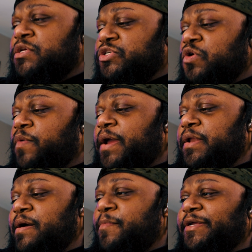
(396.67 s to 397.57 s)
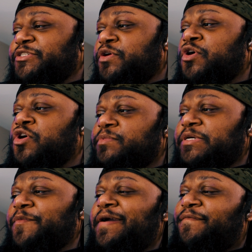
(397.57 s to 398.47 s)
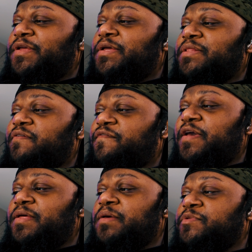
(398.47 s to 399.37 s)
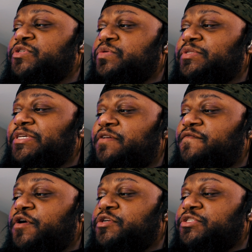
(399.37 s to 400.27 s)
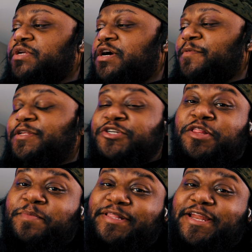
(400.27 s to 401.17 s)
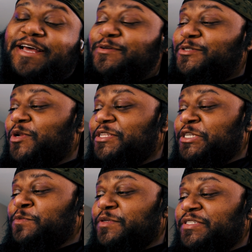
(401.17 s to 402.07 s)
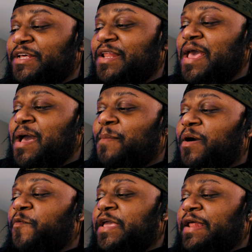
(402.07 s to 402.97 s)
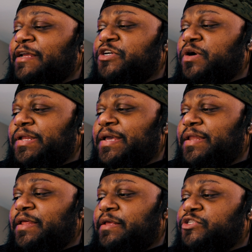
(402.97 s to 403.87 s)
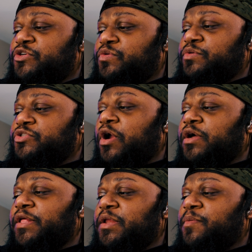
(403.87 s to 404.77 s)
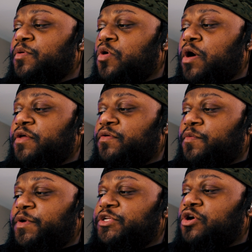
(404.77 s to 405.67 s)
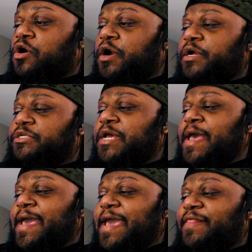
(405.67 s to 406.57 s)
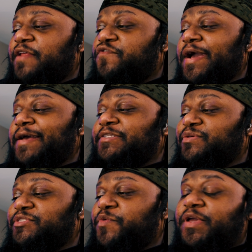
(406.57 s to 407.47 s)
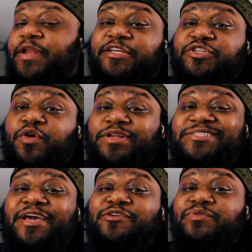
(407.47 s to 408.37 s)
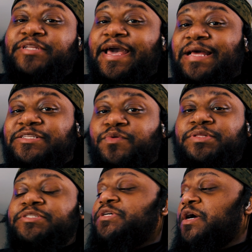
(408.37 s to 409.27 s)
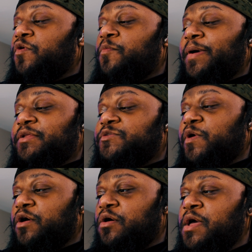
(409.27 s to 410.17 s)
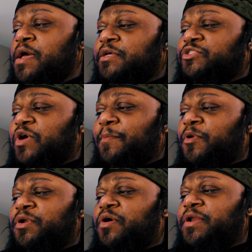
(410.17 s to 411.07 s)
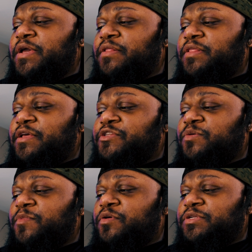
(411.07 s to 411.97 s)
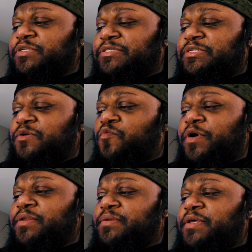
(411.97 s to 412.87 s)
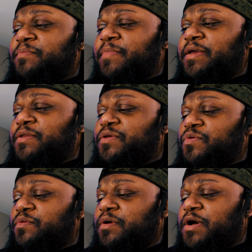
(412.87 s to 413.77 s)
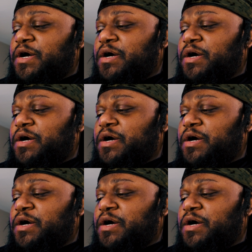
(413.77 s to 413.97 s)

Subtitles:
So right now I'm actually on the home side. We have the Lefant M210 version, and it's currently about to die. It's on 26%, but we can actually go ahead and hit it into start cleaning mode or either recharge. And then if you guys do see, we can actually go ahead and schedule tasks for this robot as well. So I'm going to go ahead and hit the enter mode and just see what it may do.